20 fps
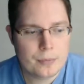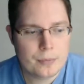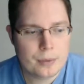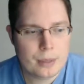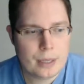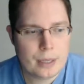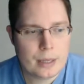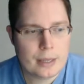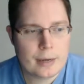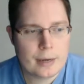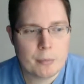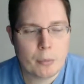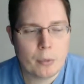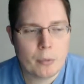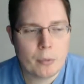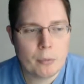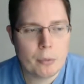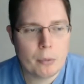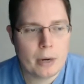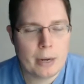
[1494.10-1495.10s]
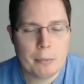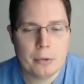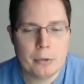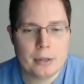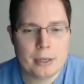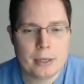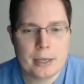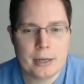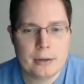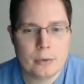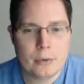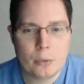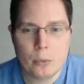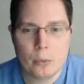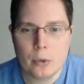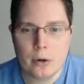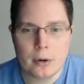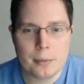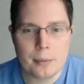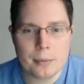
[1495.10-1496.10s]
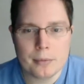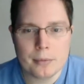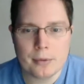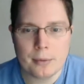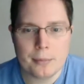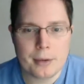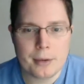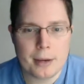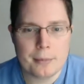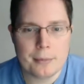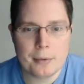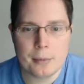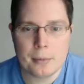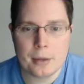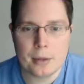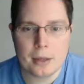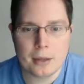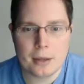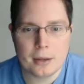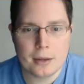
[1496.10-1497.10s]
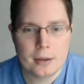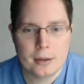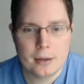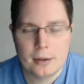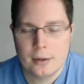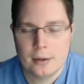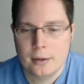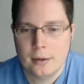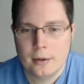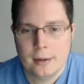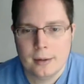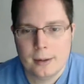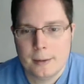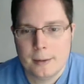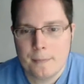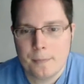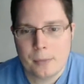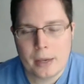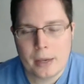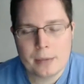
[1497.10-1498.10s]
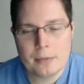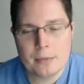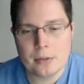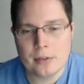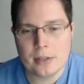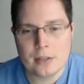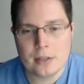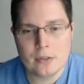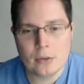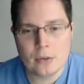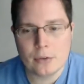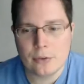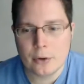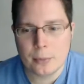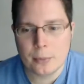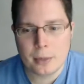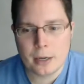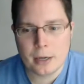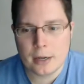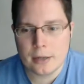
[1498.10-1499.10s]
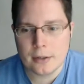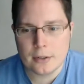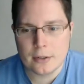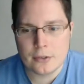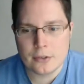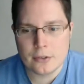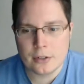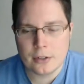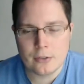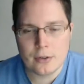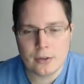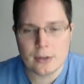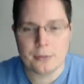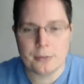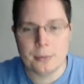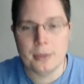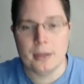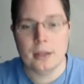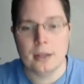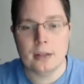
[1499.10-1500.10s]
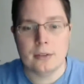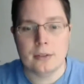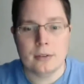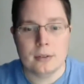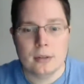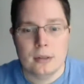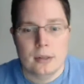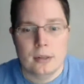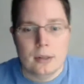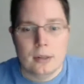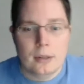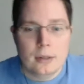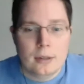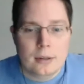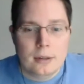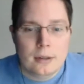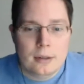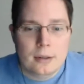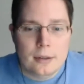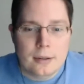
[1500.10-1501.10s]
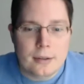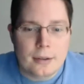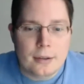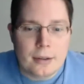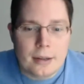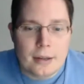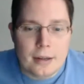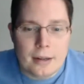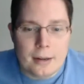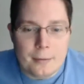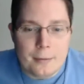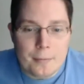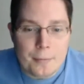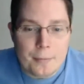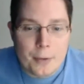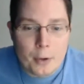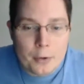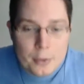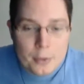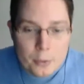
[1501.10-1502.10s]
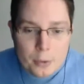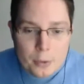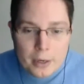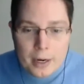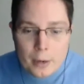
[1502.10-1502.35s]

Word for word: like w when I really get into work, sometimes I'm like, I just get so far behind on shit. It drives me nuts. Yeah. Uh, the only one I